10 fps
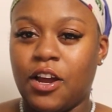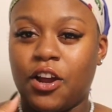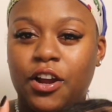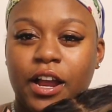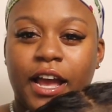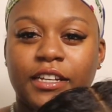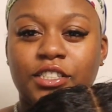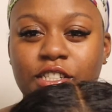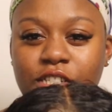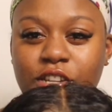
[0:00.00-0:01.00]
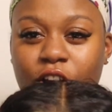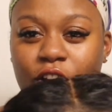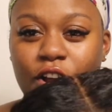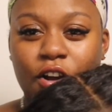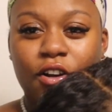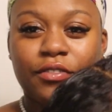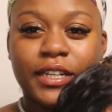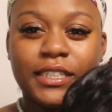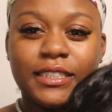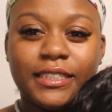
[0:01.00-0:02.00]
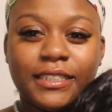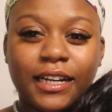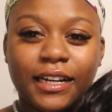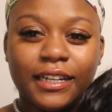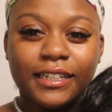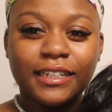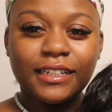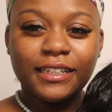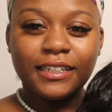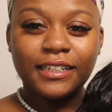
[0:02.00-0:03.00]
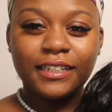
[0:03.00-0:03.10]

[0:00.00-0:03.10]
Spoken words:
Her edges are already done.